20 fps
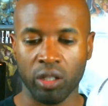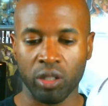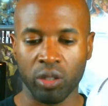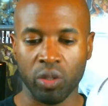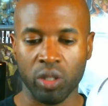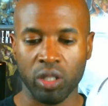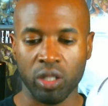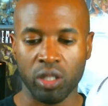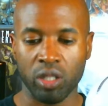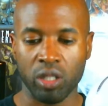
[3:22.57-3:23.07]

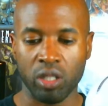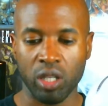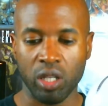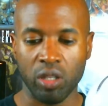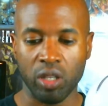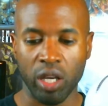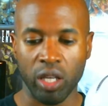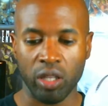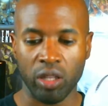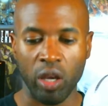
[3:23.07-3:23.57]
can see
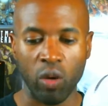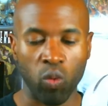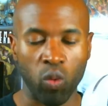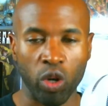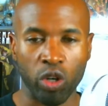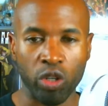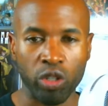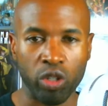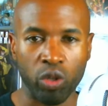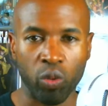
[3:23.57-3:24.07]
that they
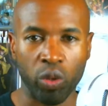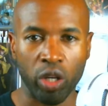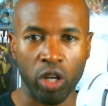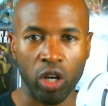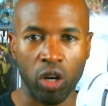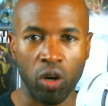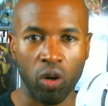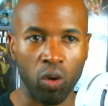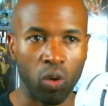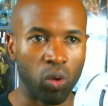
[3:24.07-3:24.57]
weren't doing a
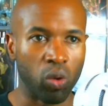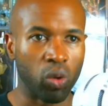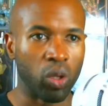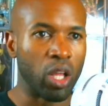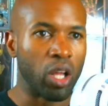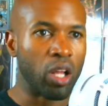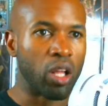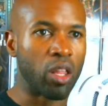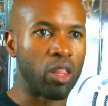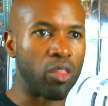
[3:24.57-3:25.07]
whole
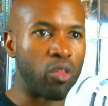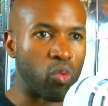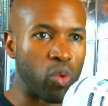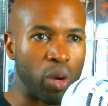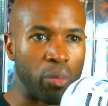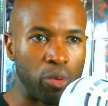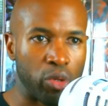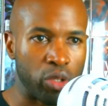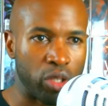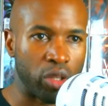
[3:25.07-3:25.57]
the
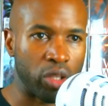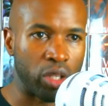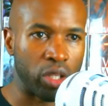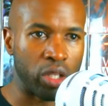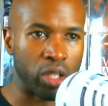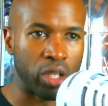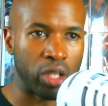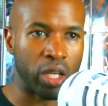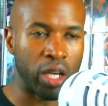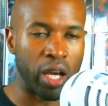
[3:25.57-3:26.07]
rebels are the
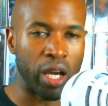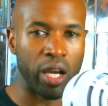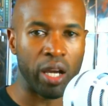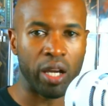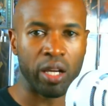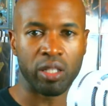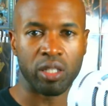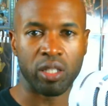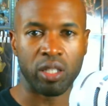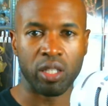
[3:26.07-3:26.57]
good
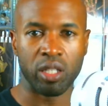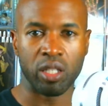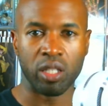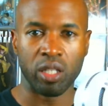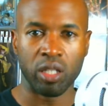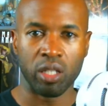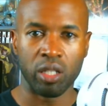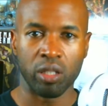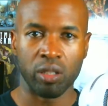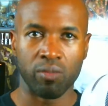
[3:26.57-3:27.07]
guys,
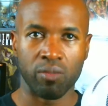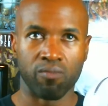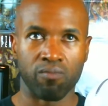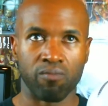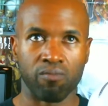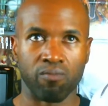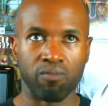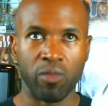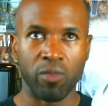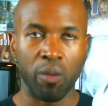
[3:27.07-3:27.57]
the
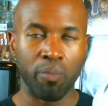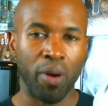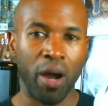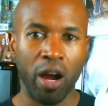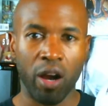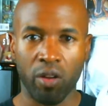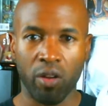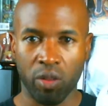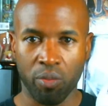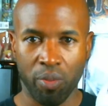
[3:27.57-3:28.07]

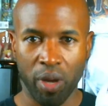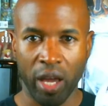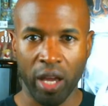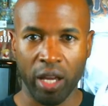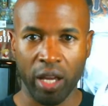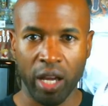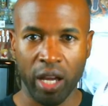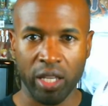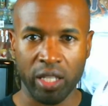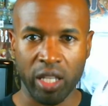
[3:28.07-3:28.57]
Empire are the bad
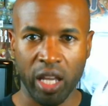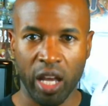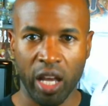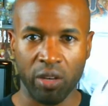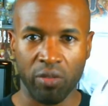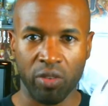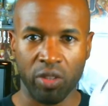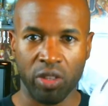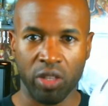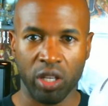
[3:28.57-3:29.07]
guys kind
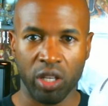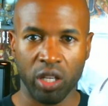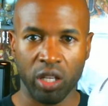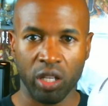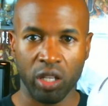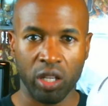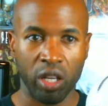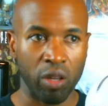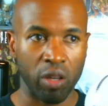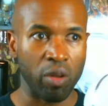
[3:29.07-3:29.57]
of a
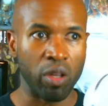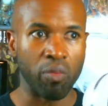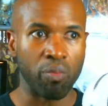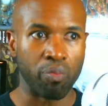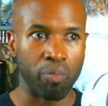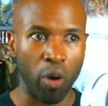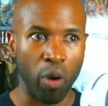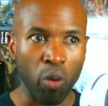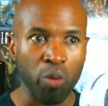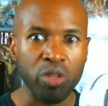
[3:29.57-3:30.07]
thing.
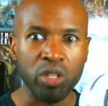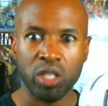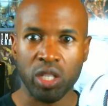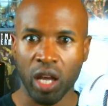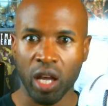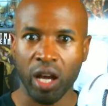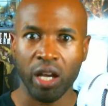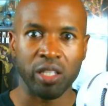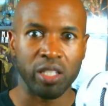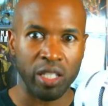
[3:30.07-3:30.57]
Both
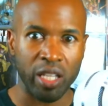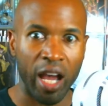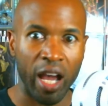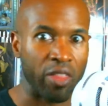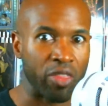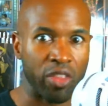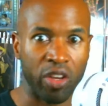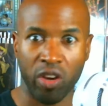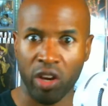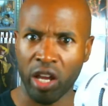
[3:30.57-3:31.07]
sides
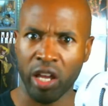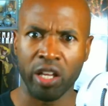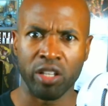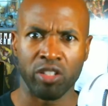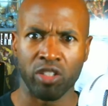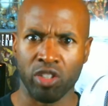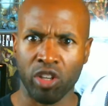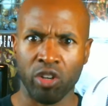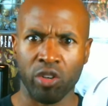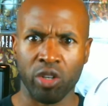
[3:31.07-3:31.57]
got their hands
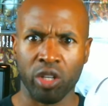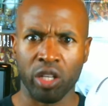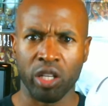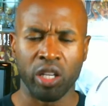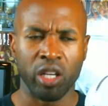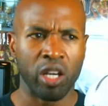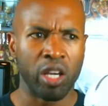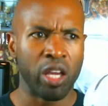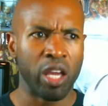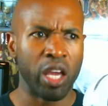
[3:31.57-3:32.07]
dirty,
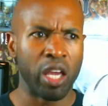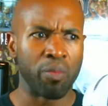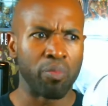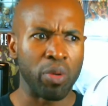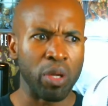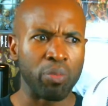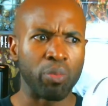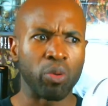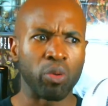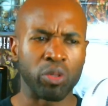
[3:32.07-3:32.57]
and
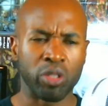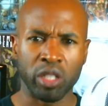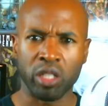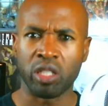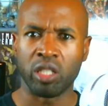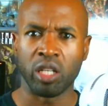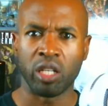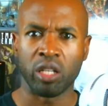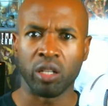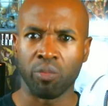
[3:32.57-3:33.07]
people just
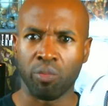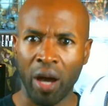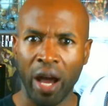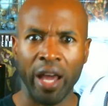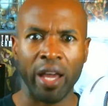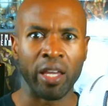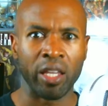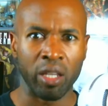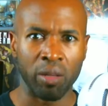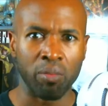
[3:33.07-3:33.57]
did a
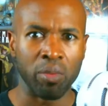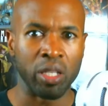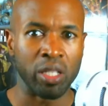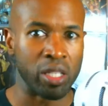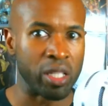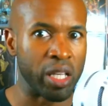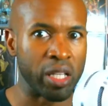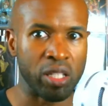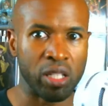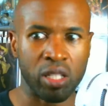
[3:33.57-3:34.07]
by any means
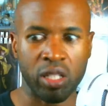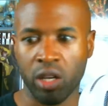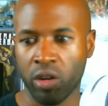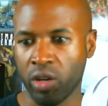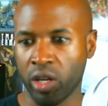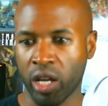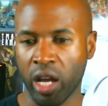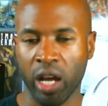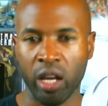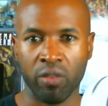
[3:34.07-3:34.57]
necessary
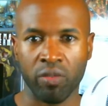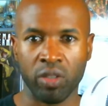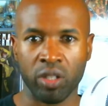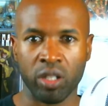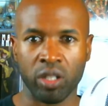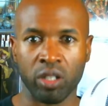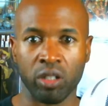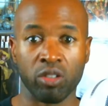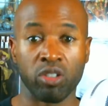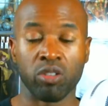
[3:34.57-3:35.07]
kind of a
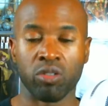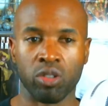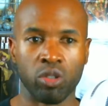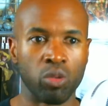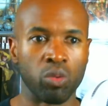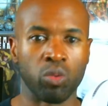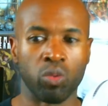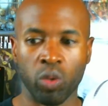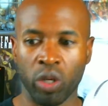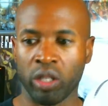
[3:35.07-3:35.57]
deal to do
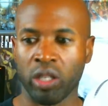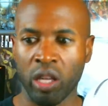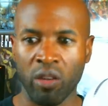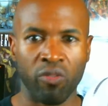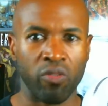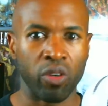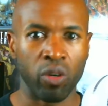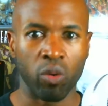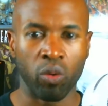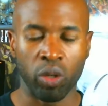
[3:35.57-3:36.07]
what they
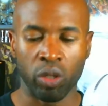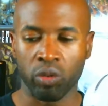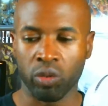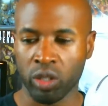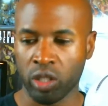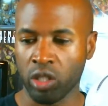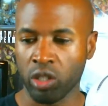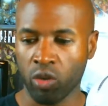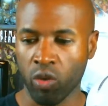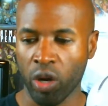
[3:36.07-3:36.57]
feel
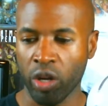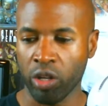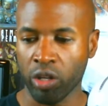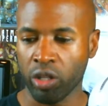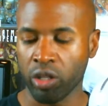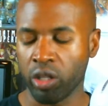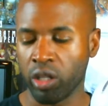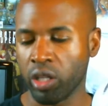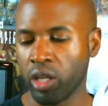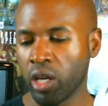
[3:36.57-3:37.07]
was the greater
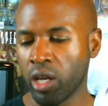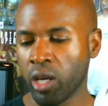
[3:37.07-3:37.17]
good,